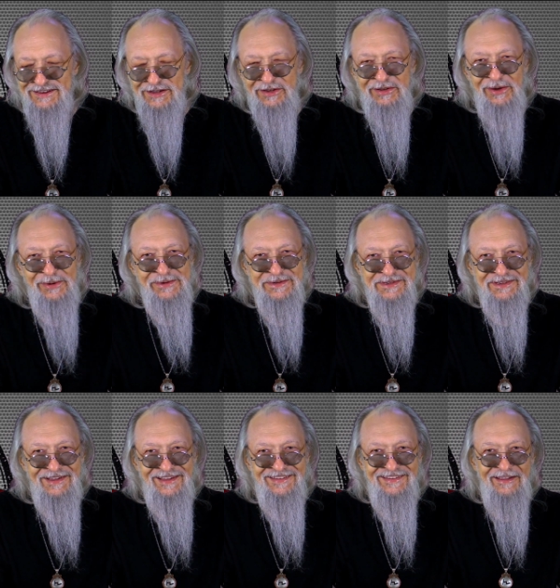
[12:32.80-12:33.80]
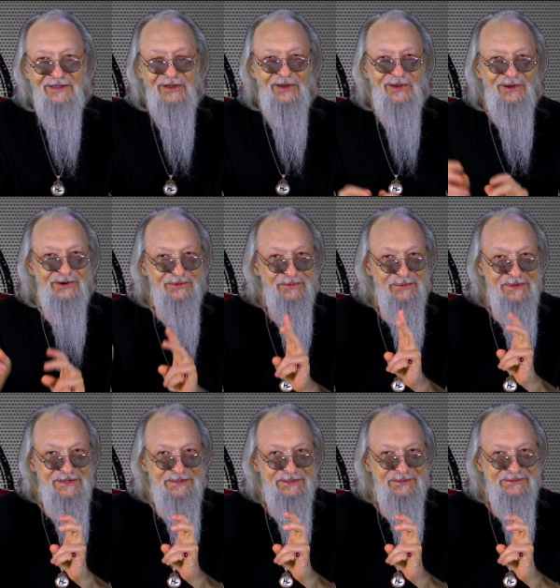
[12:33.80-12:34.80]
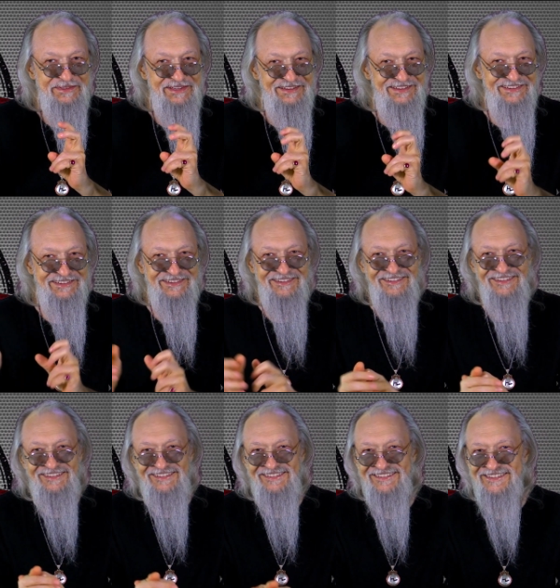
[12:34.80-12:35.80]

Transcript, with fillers: negotiate a real deal.